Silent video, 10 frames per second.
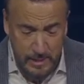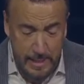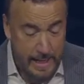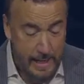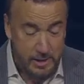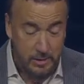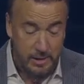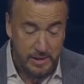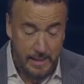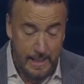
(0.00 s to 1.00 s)
He answered
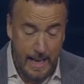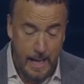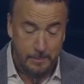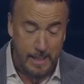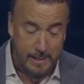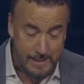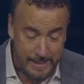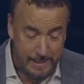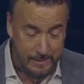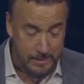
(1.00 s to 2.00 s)
and said, I am not sent,